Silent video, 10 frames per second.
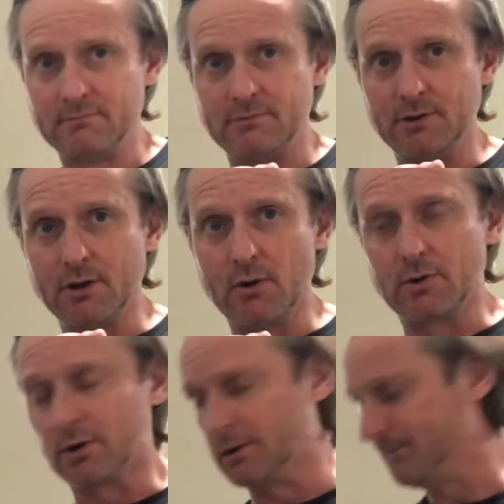you go,
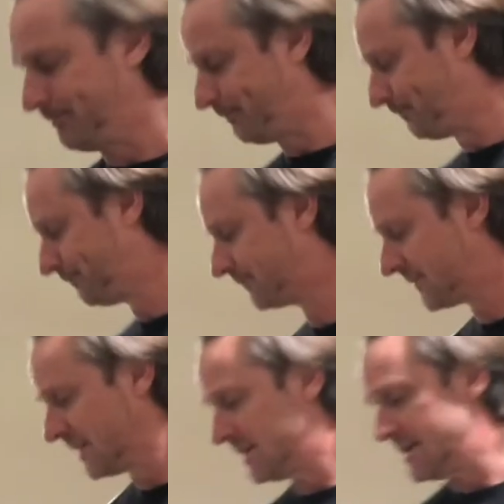girl.
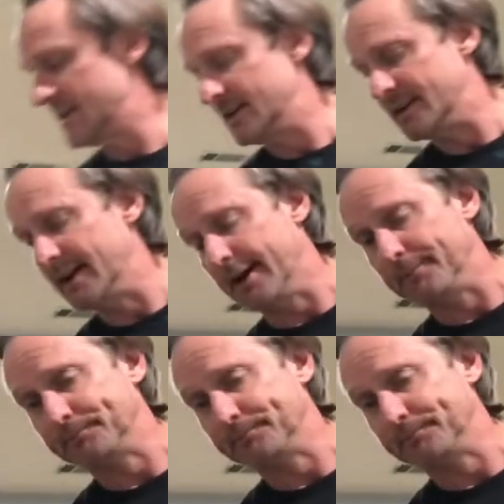Now,